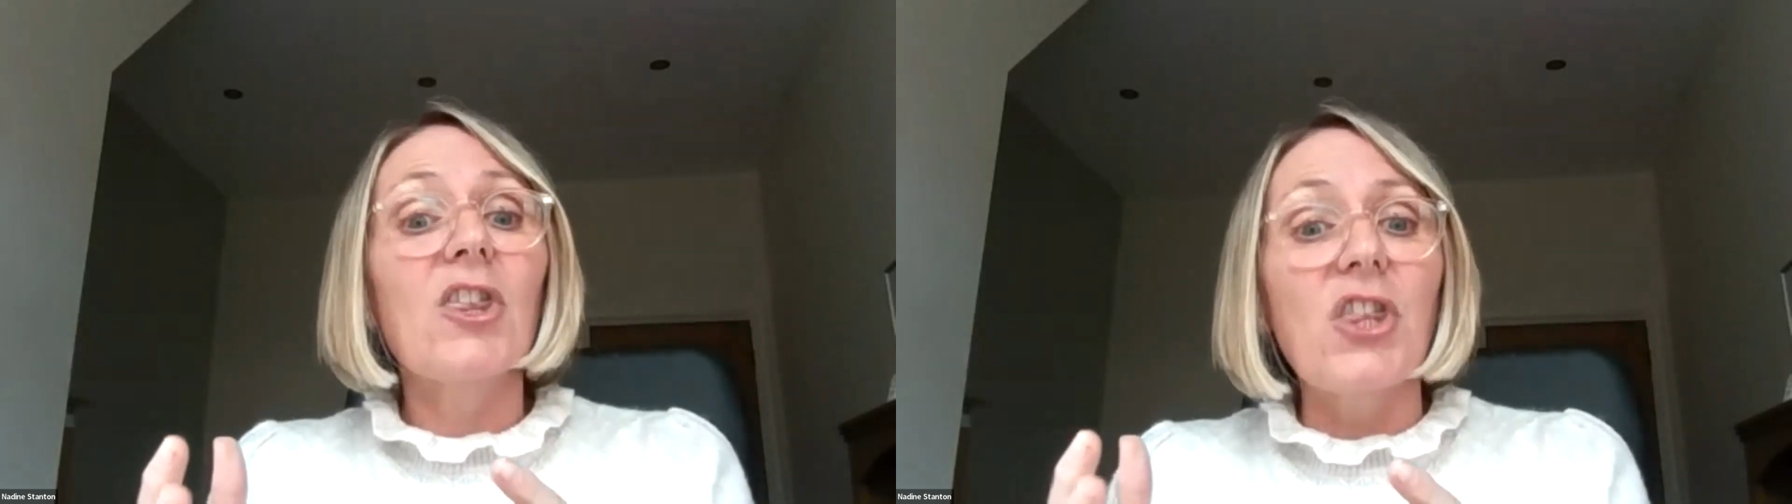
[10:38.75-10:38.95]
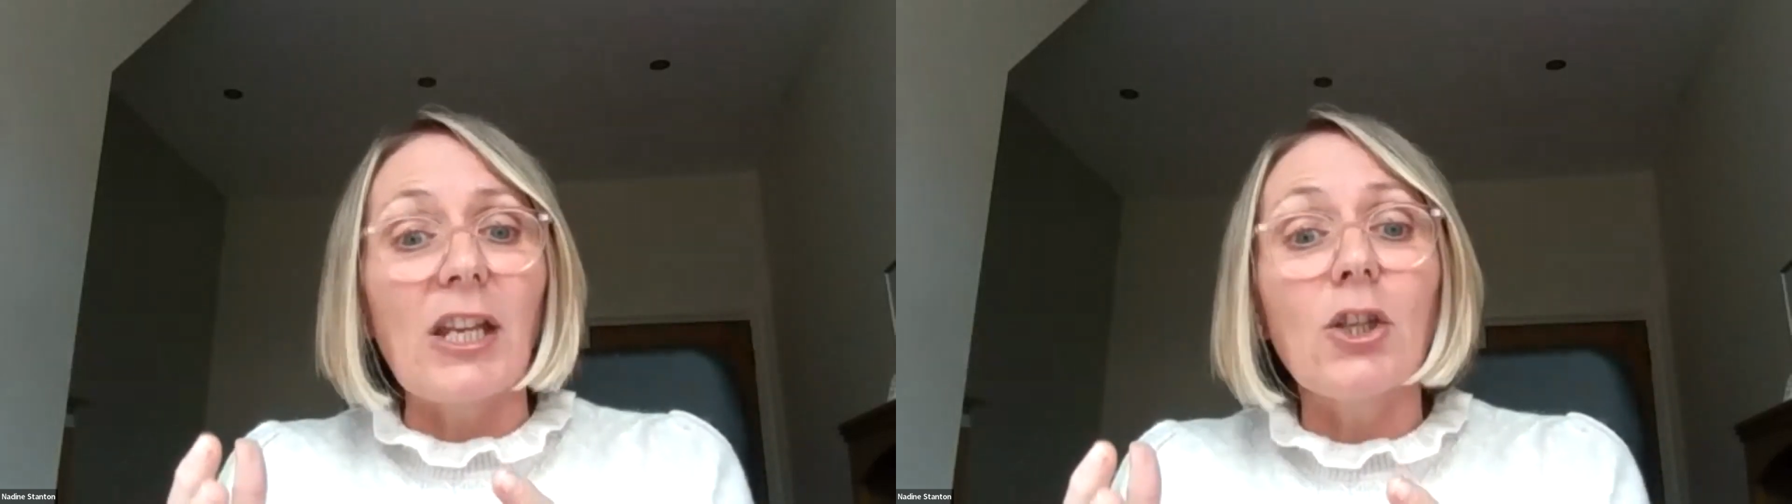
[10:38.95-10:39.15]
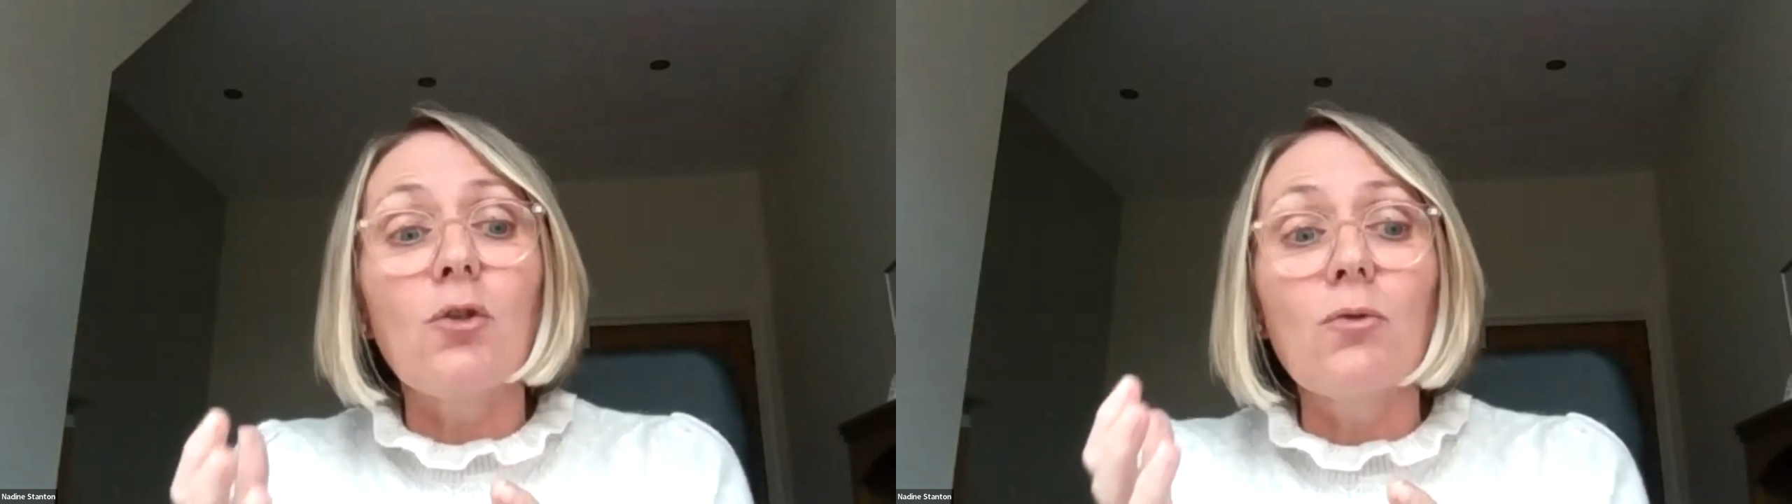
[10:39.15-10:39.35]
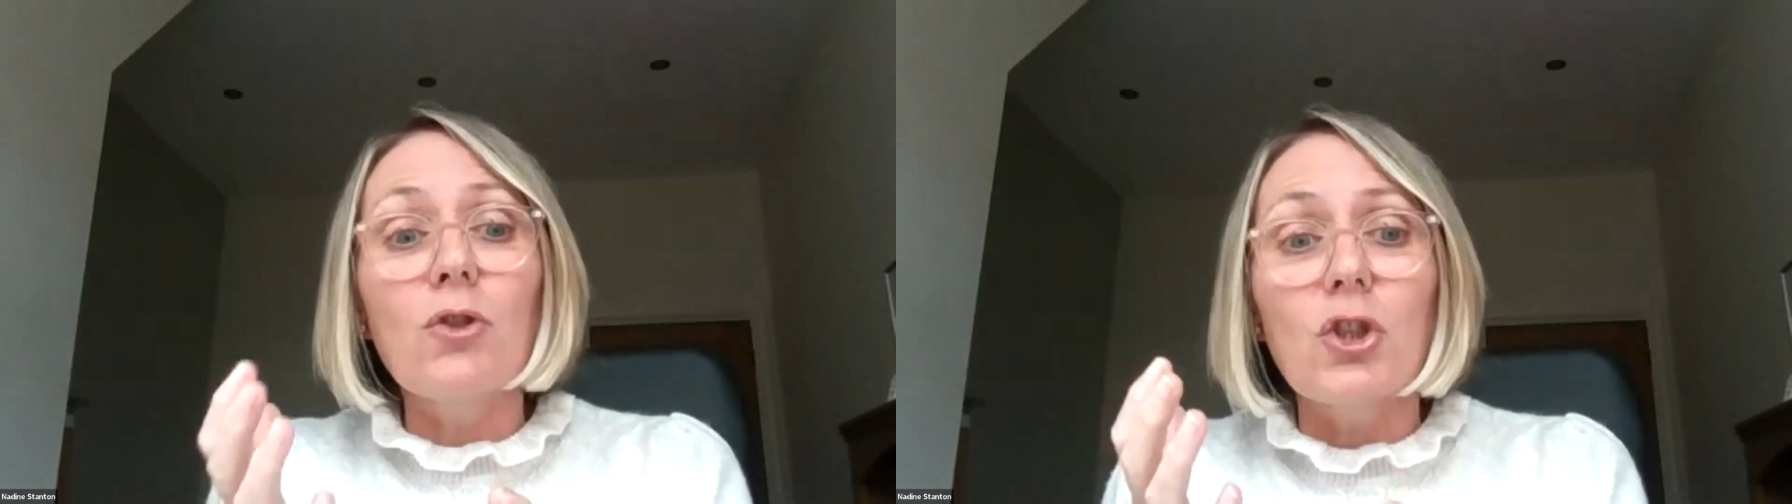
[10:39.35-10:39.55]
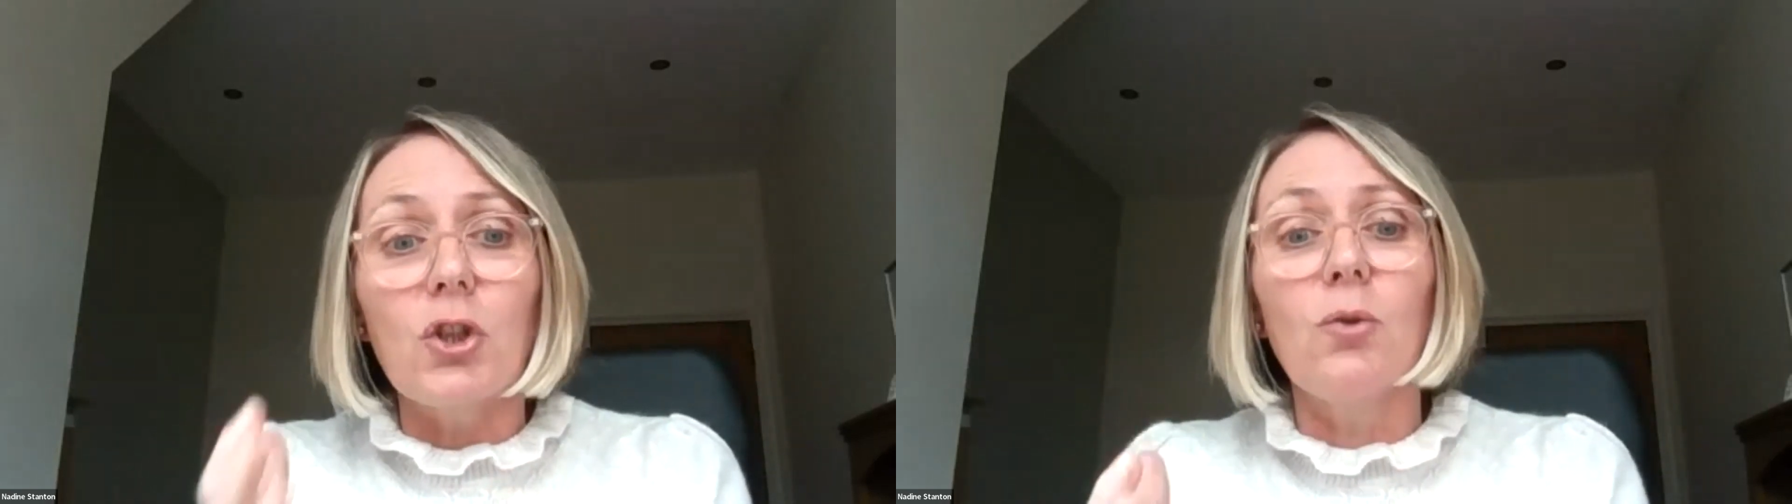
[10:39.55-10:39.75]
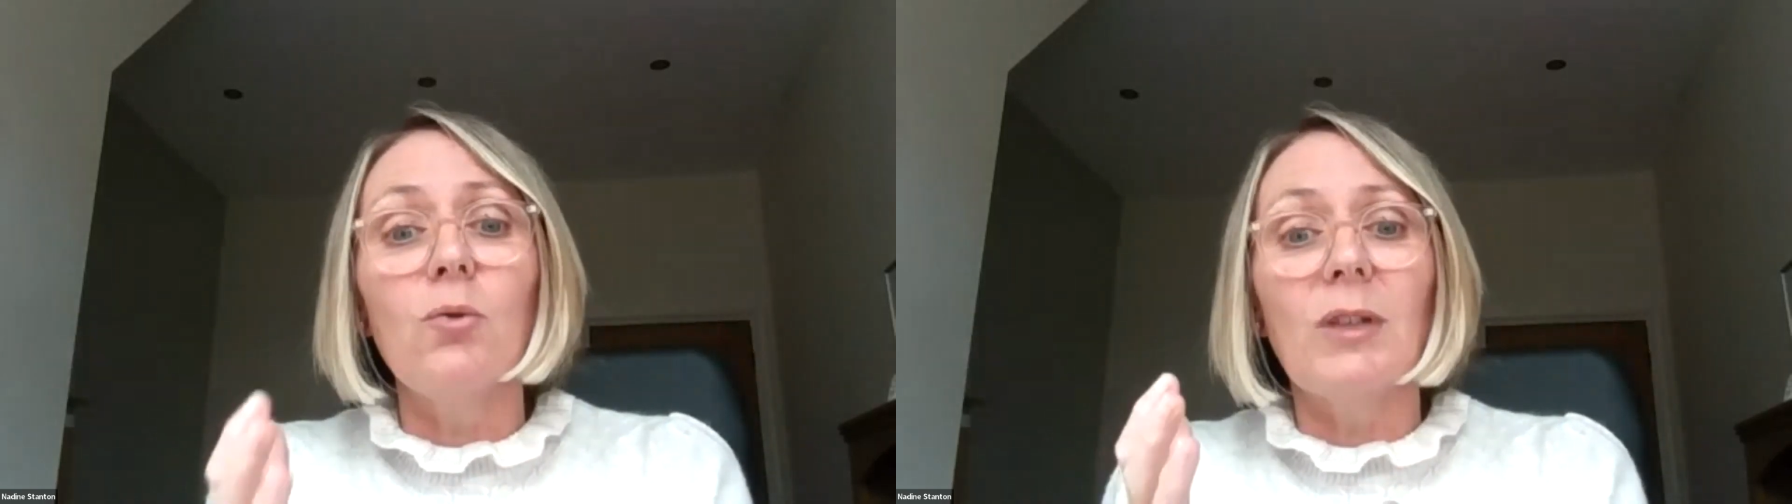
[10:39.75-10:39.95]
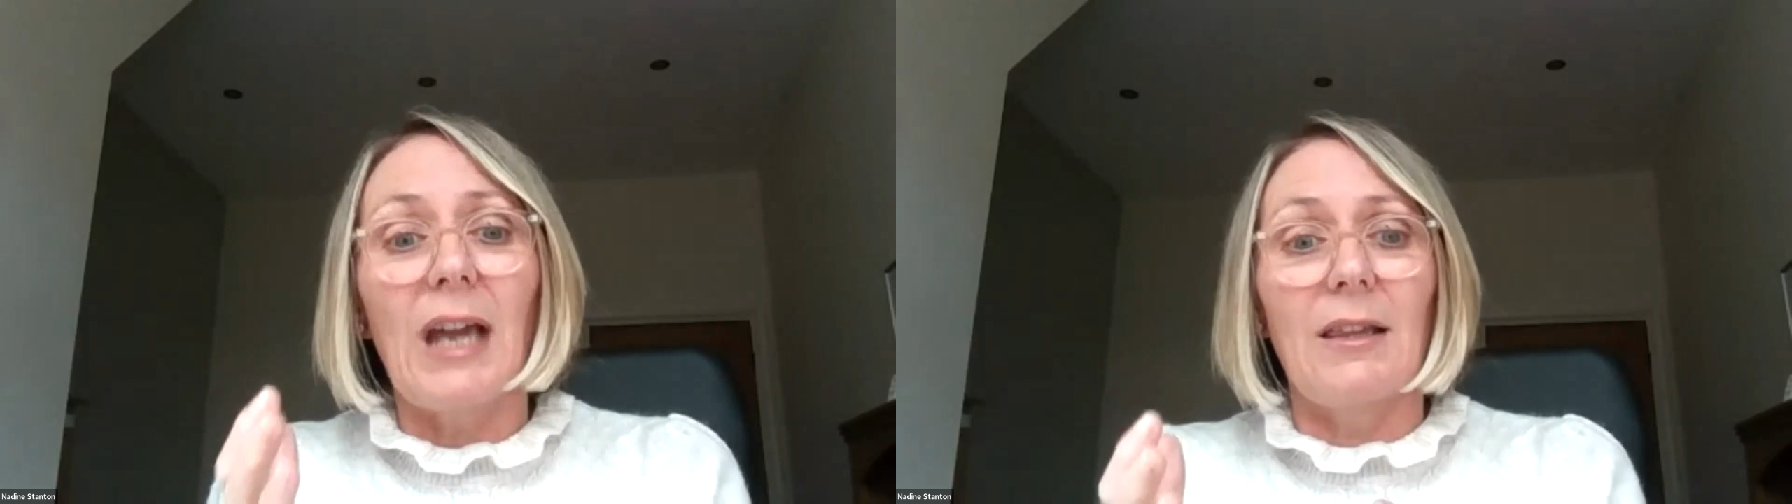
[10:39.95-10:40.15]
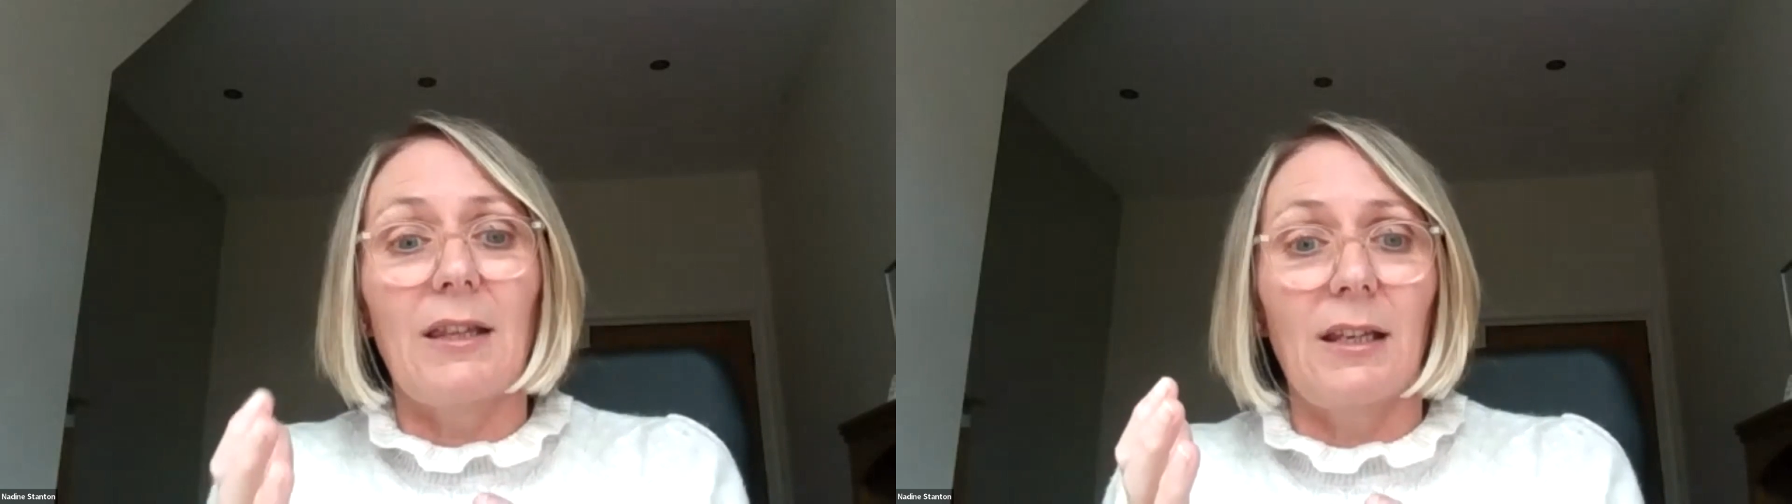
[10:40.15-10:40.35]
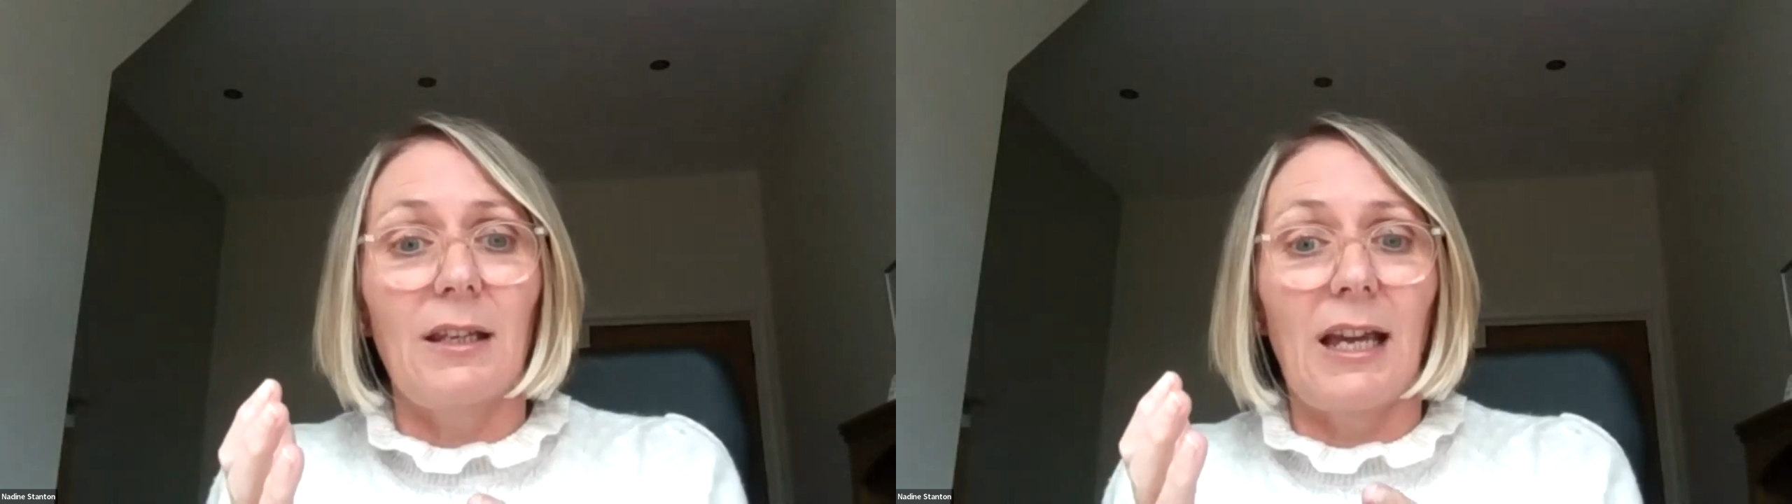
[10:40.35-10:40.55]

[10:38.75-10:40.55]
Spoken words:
then you do get the